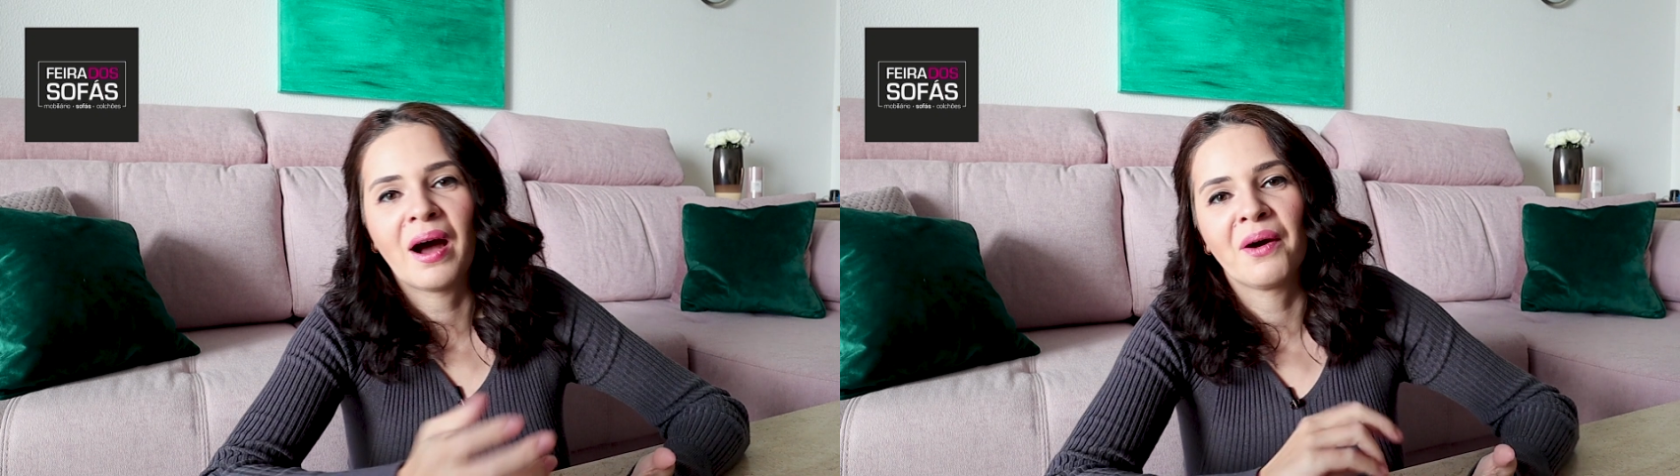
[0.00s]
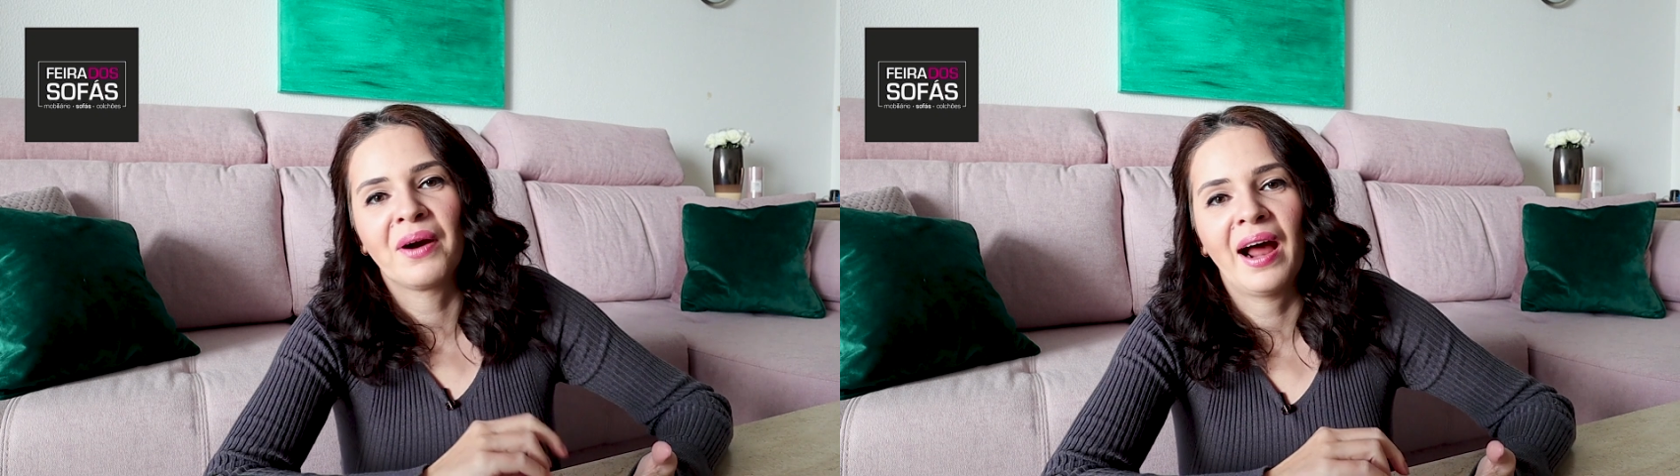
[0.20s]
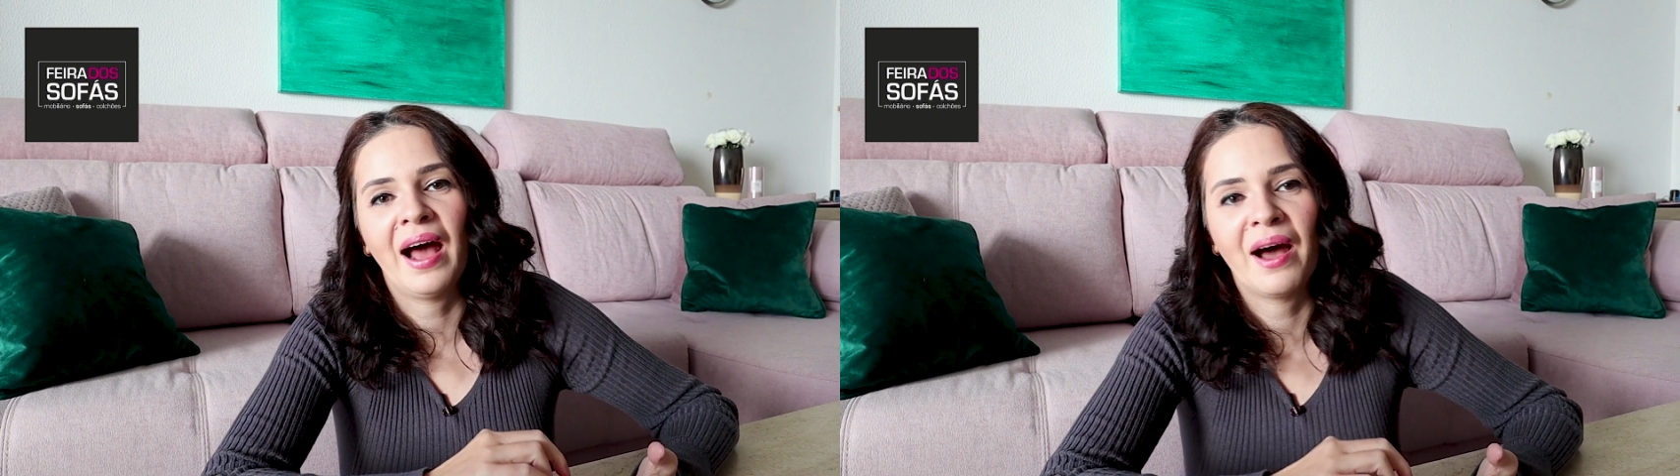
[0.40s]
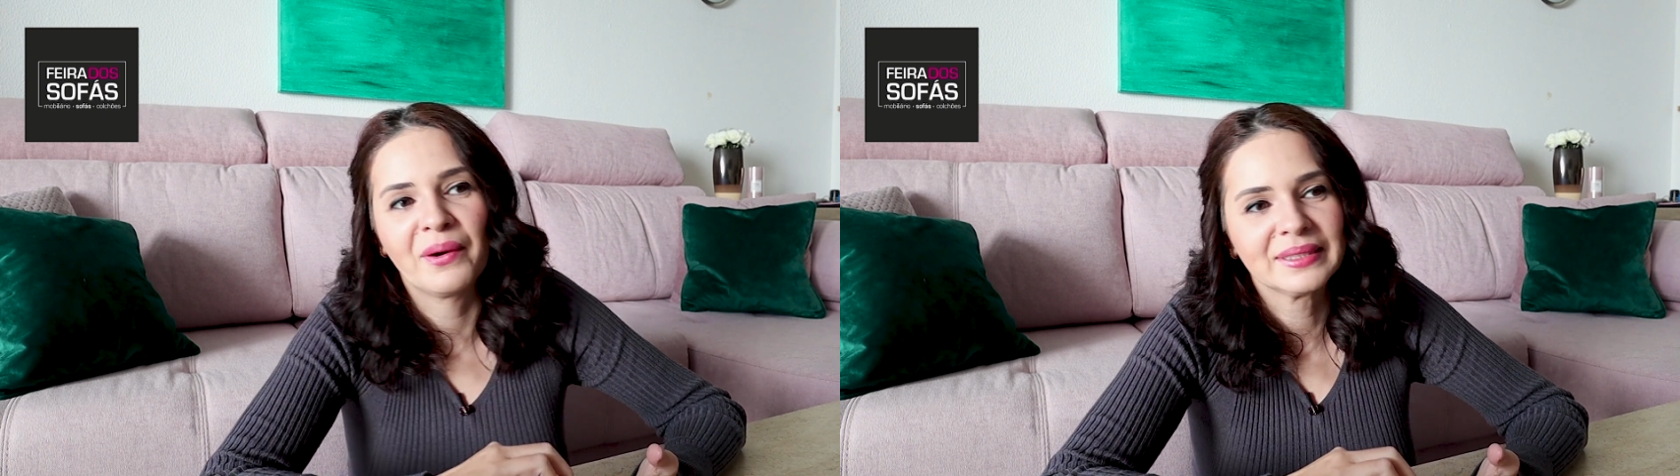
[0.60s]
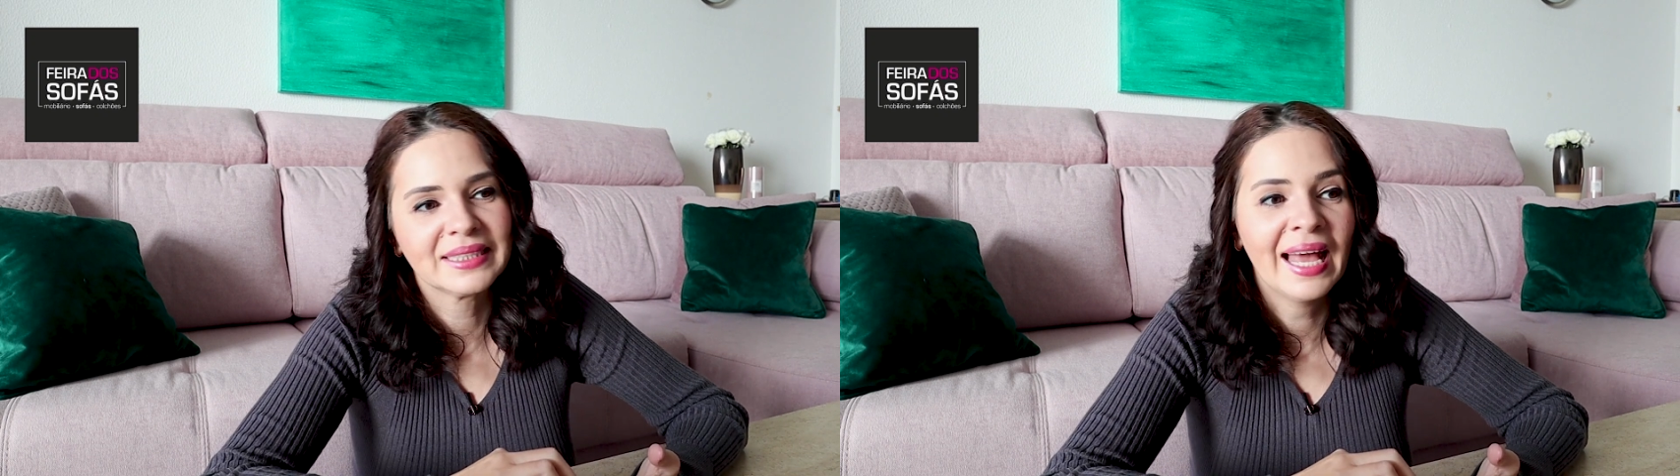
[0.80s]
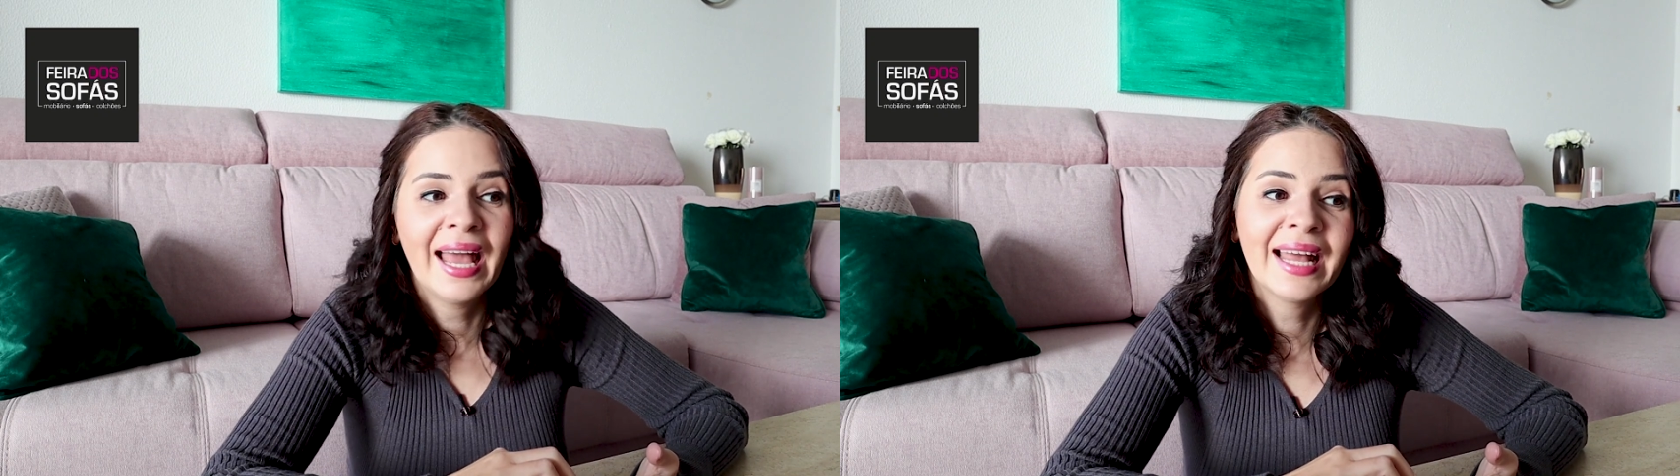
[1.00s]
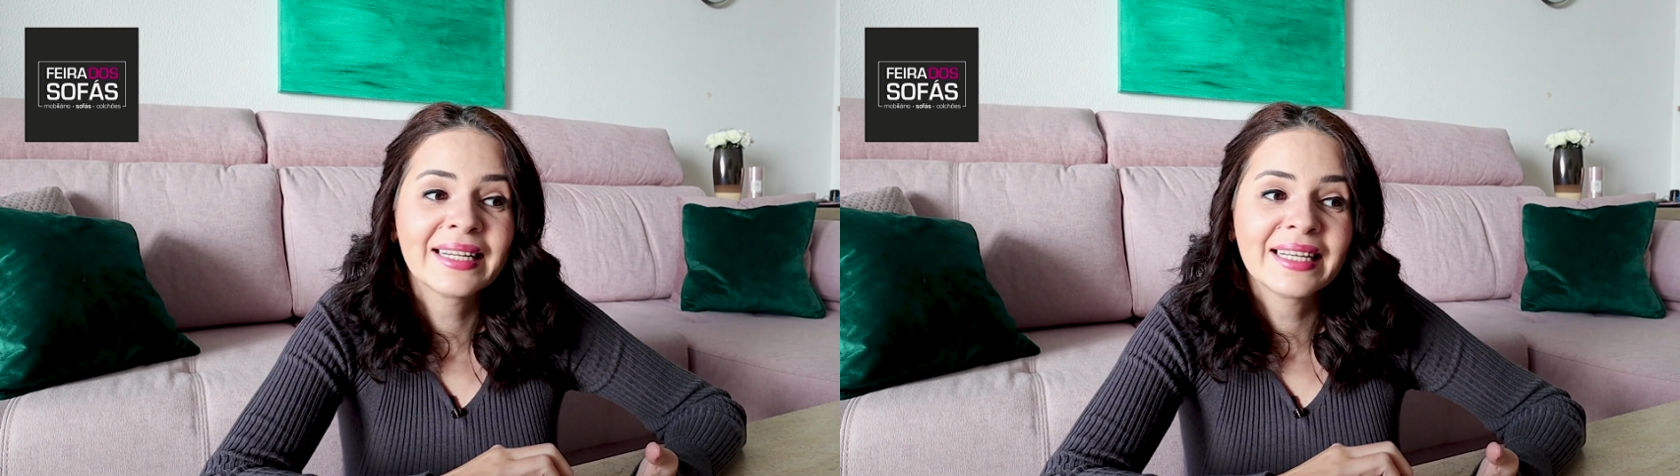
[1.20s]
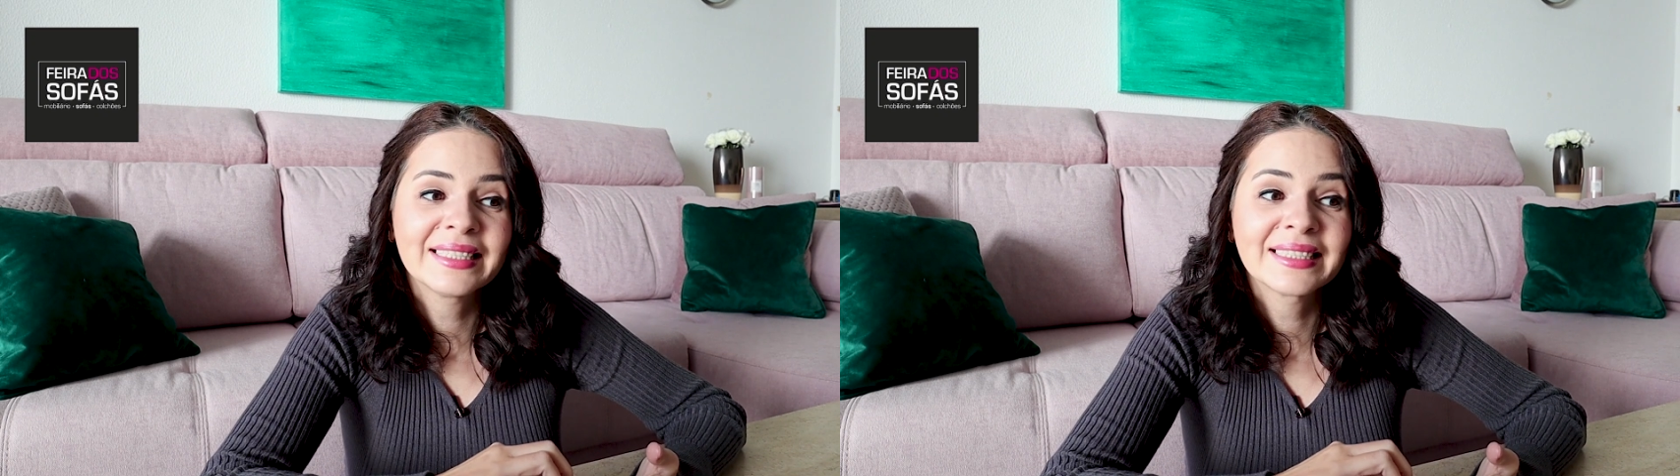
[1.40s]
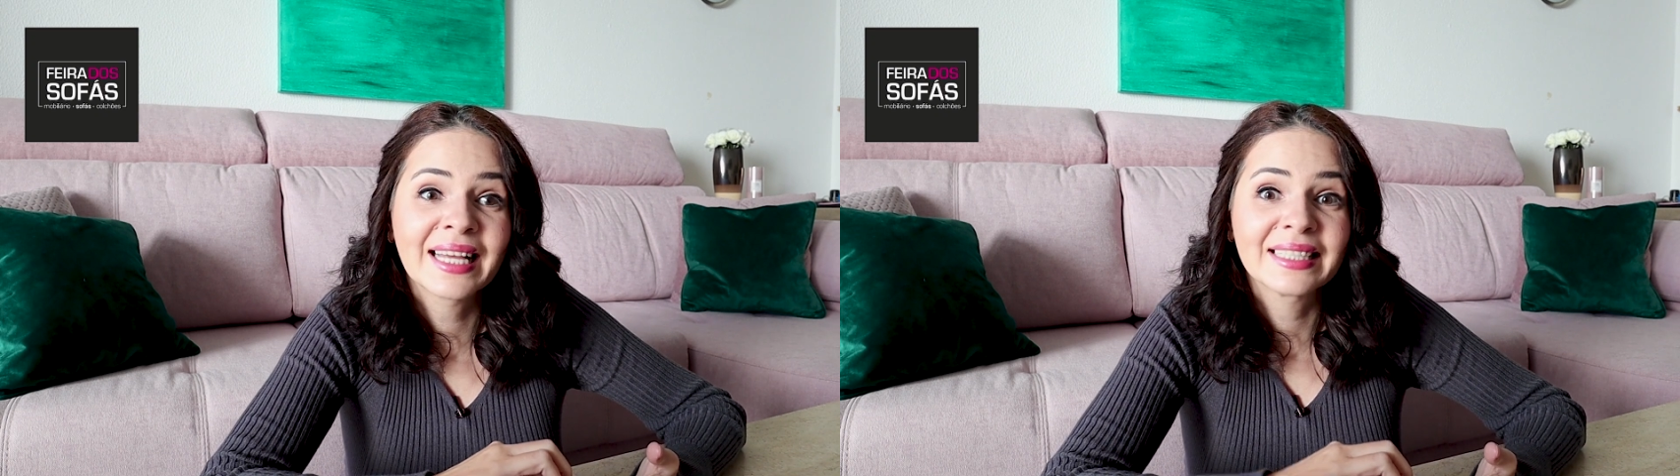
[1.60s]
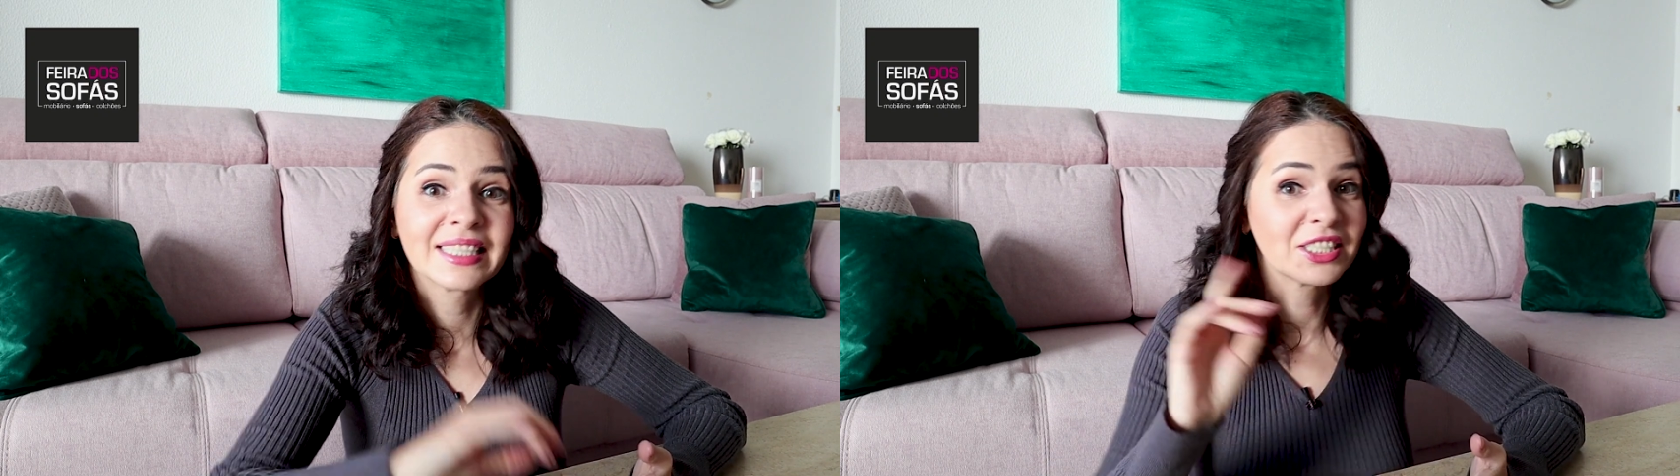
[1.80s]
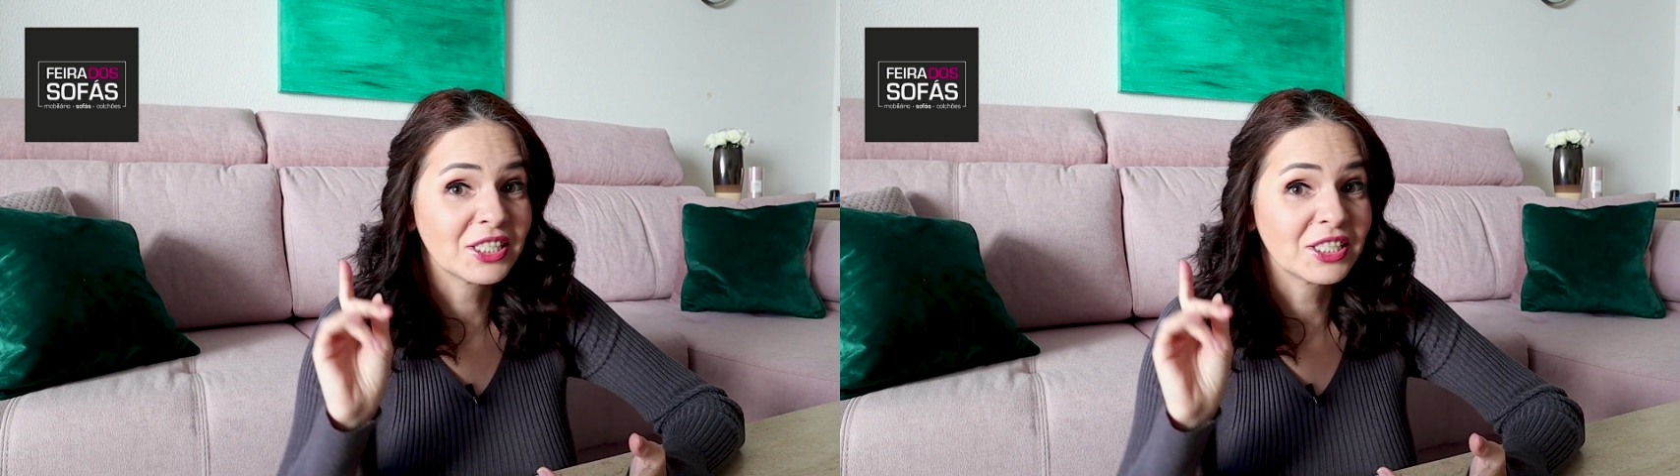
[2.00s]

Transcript: our house? And he said,